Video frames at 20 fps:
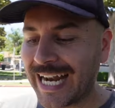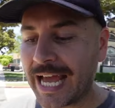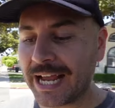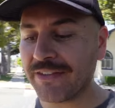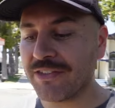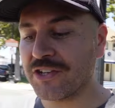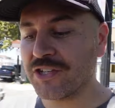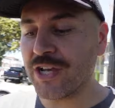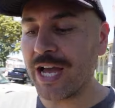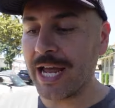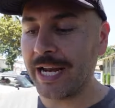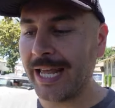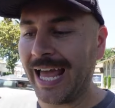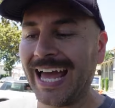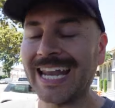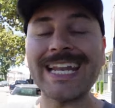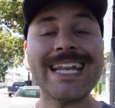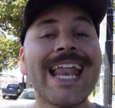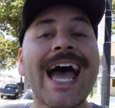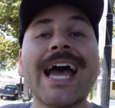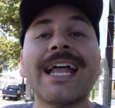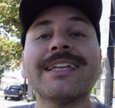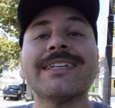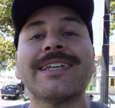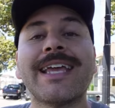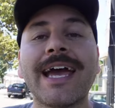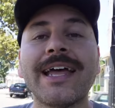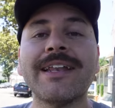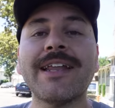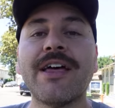not get the shiny. I did not
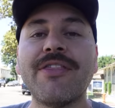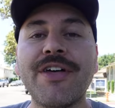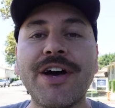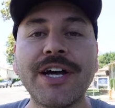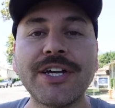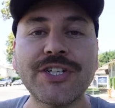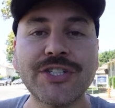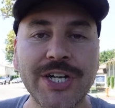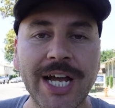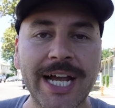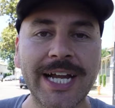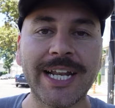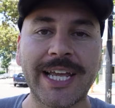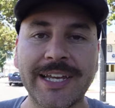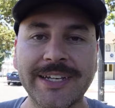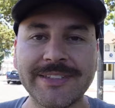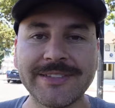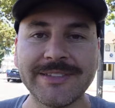get the shiny.